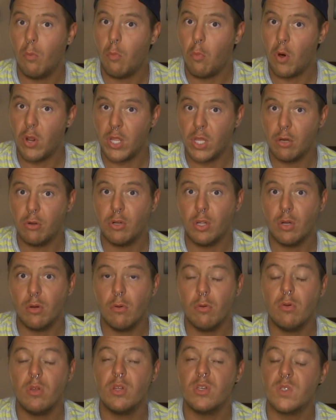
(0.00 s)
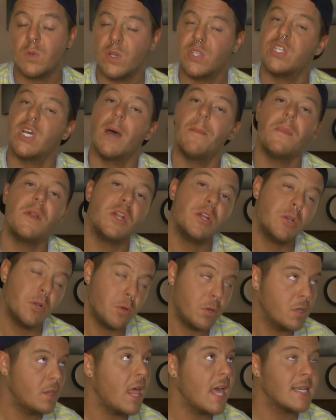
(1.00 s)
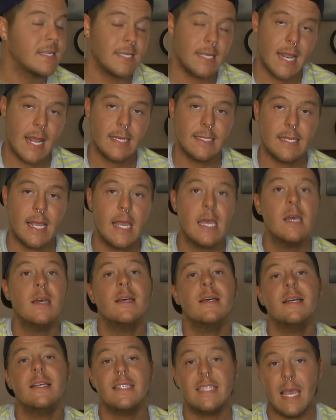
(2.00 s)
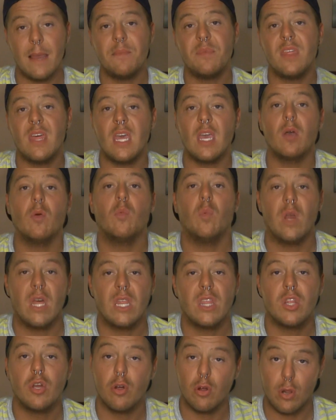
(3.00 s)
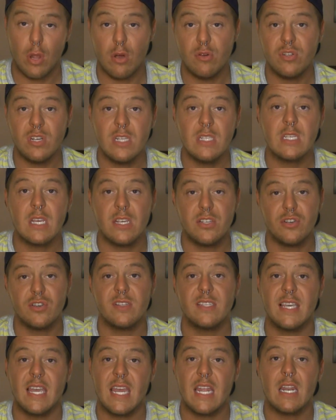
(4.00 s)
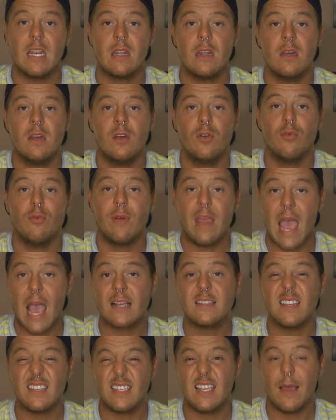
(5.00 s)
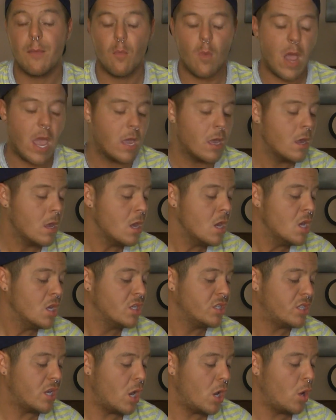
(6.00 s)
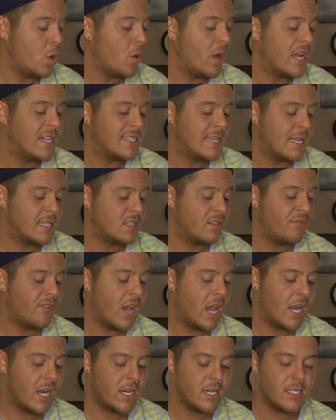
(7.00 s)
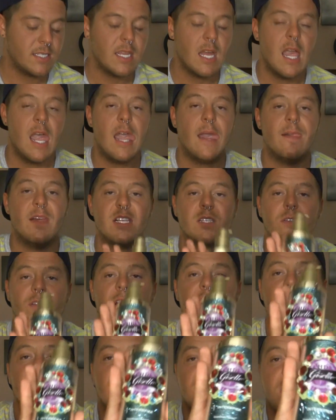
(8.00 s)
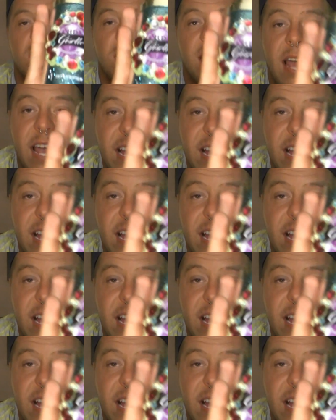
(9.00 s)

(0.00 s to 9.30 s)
what do? You switch up and you do your legs the next day. Same thing with your lotions, because your skin reacts the same way. So intensifiers, this one right here is called